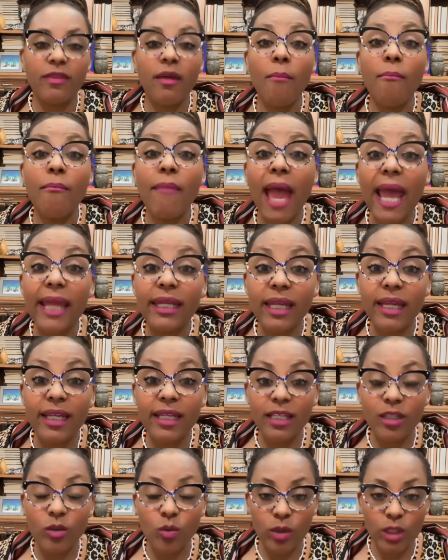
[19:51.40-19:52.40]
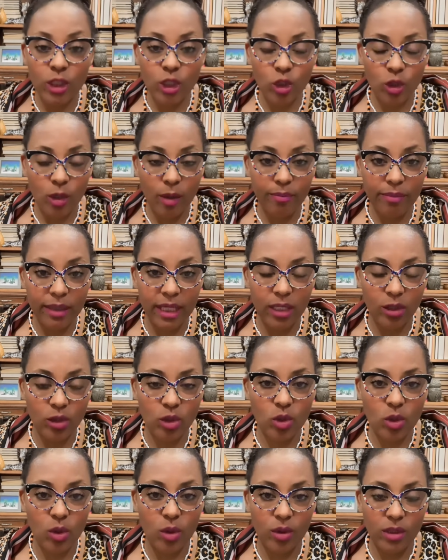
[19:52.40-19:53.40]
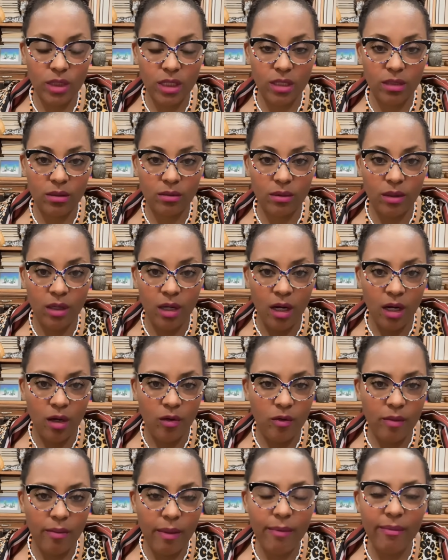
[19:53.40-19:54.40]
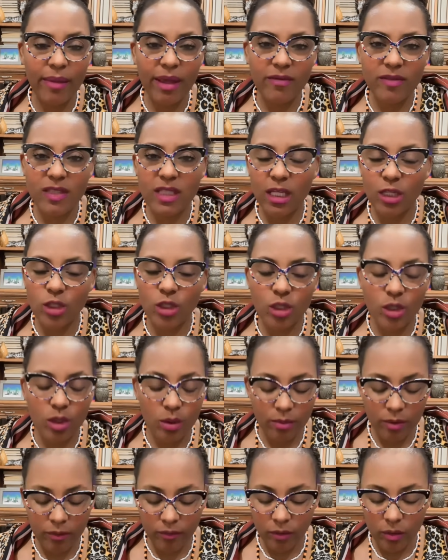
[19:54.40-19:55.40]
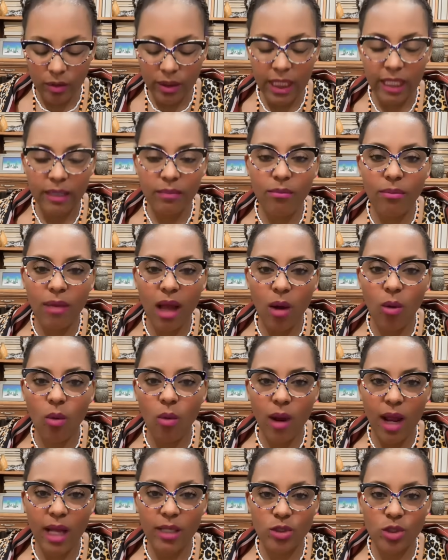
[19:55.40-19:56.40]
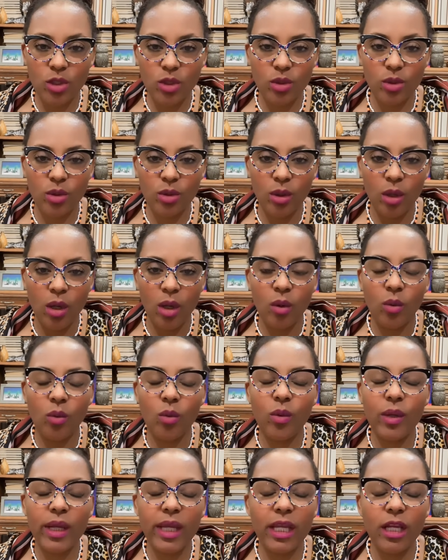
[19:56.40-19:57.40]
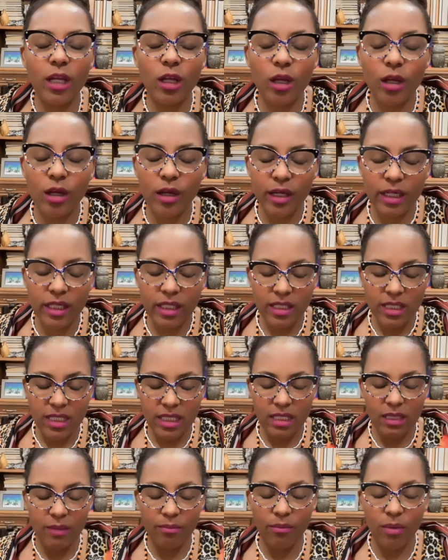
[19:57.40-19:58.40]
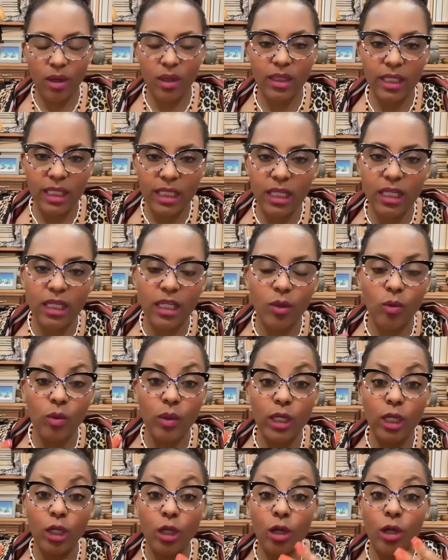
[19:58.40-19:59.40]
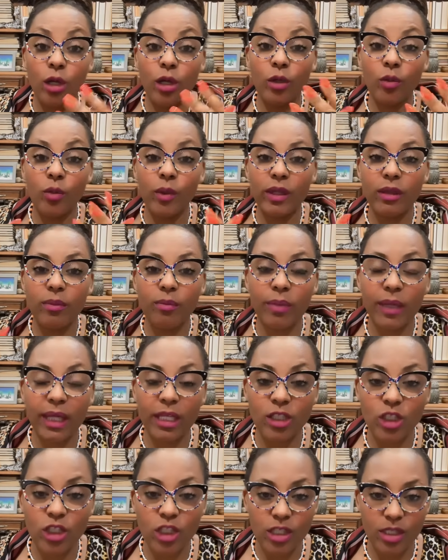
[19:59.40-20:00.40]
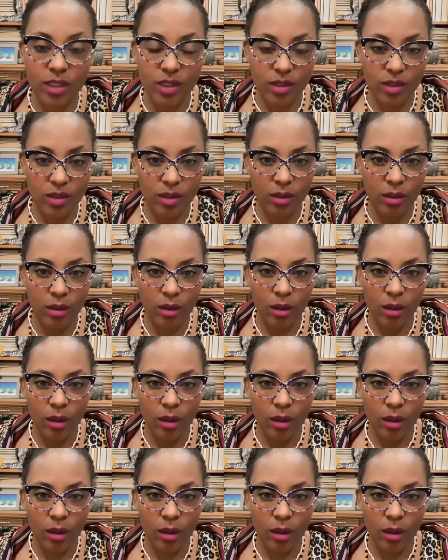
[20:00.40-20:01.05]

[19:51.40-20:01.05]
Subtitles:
the manner in which you are being taught. Remember, I've said to you before that Bagwantu, we learn symbolically, we learn with pictures.